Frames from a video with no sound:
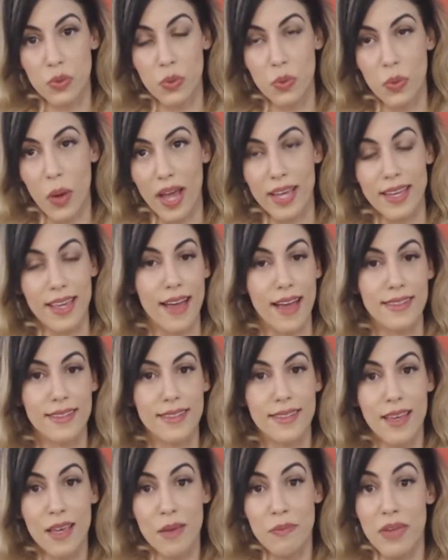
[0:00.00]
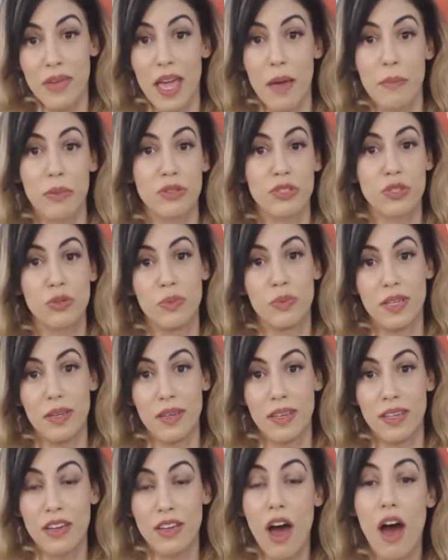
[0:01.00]
I guess, be able to
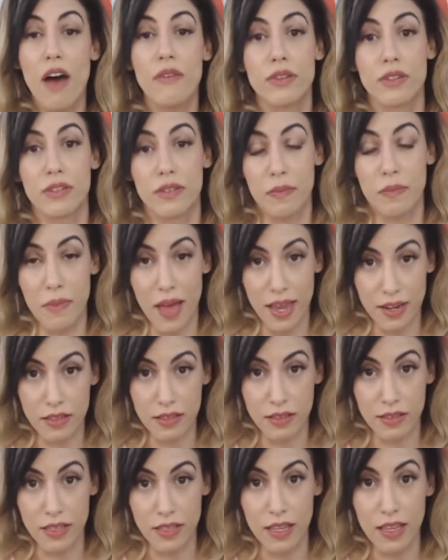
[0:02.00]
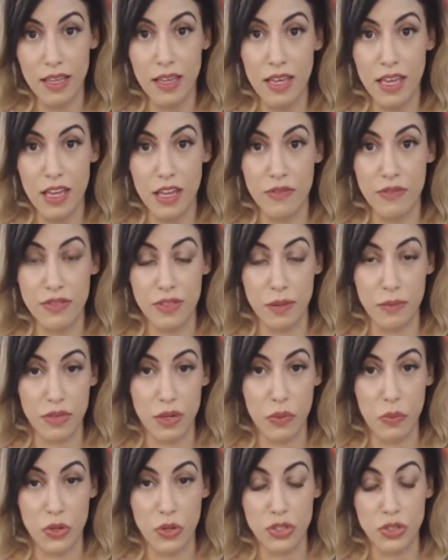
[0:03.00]
be covered medically if
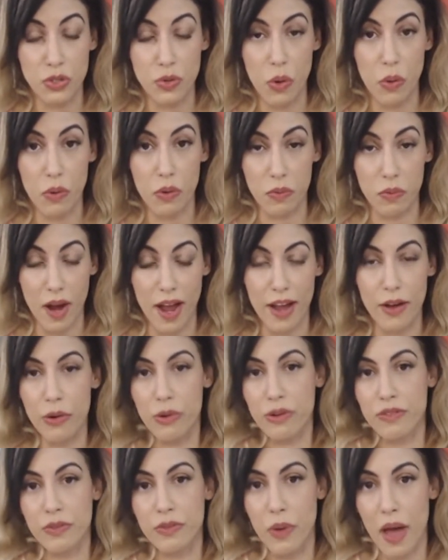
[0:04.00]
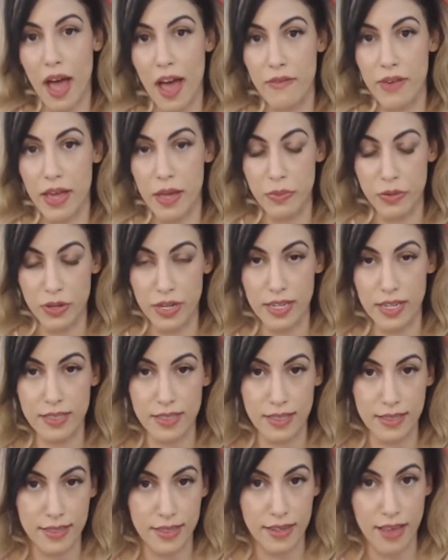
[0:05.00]
something were to go awry or if you have a
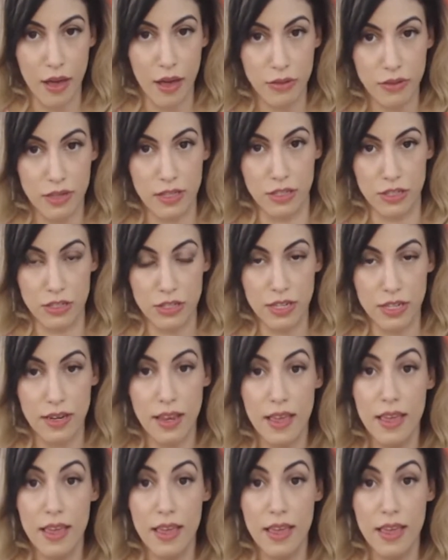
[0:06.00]
pre-existing health condition.